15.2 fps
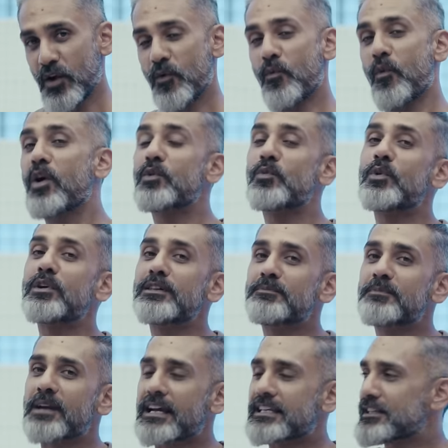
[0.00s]
what would the
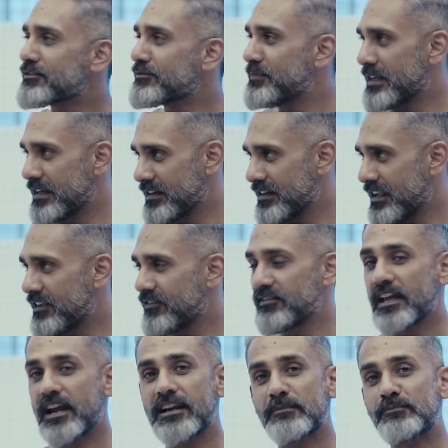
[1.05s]
price have been if
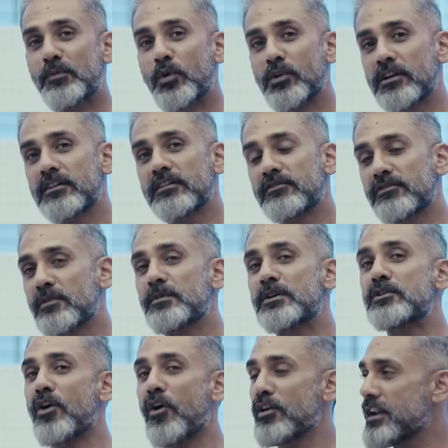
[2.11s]
they had imported it from a
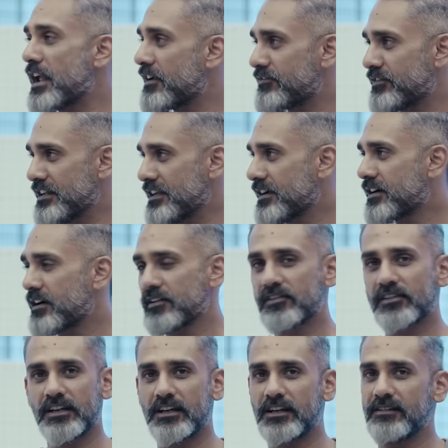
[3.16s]
non FTA
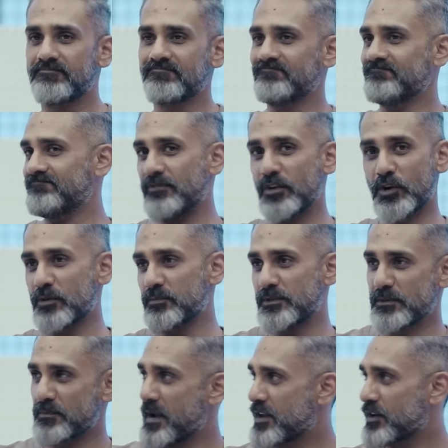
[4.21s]
country, Europe,
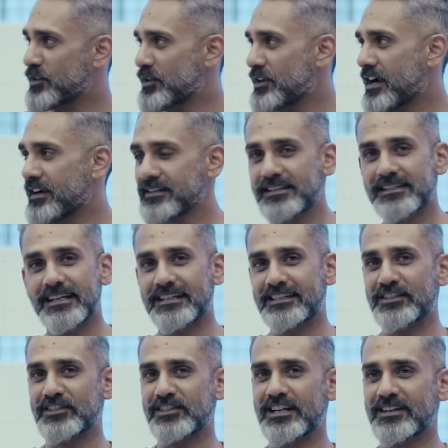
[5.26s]
Japan, or the United States
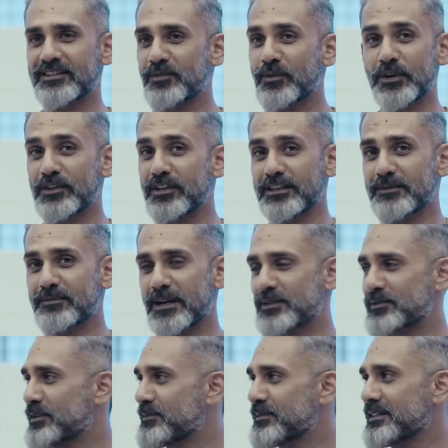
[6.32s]
instead? What do you think the price would have